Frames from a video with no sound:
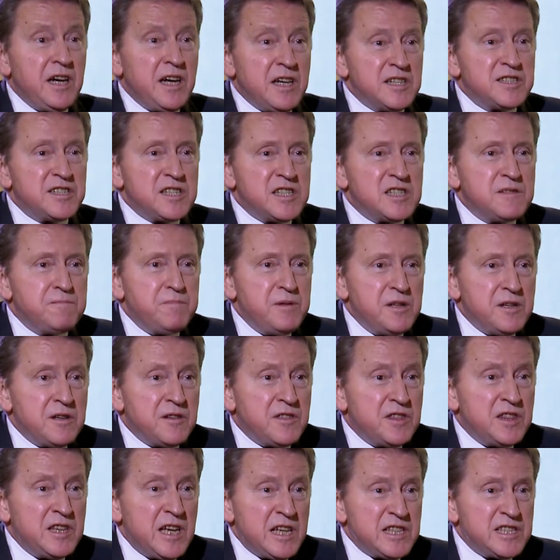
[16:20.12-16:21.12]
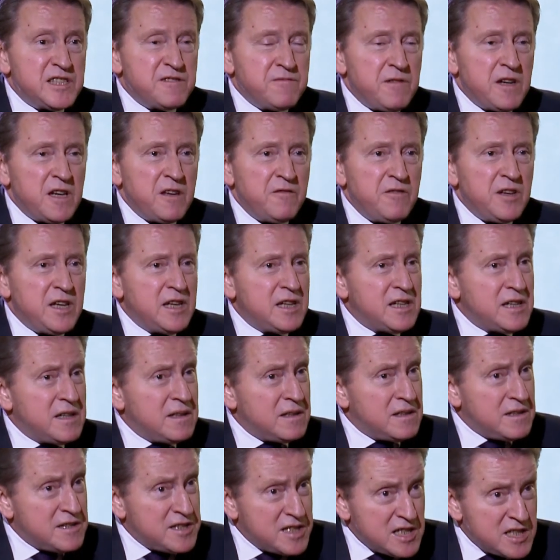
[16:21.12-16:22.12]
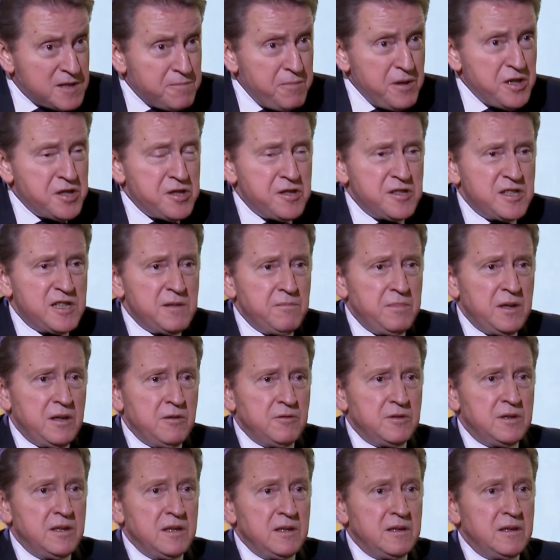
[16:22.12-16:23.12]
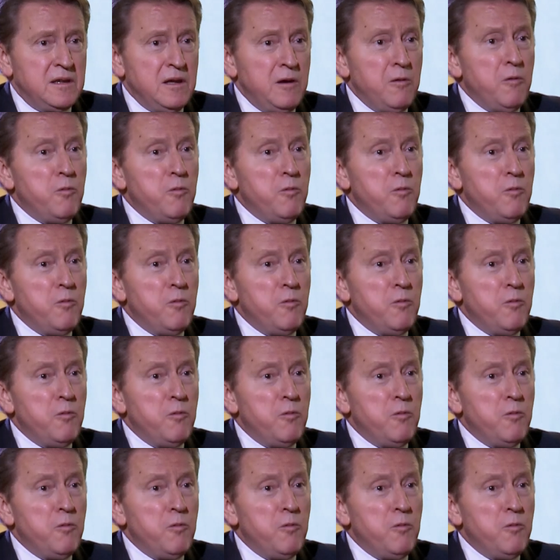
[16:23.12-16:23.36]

are That's why we are suspicious about it.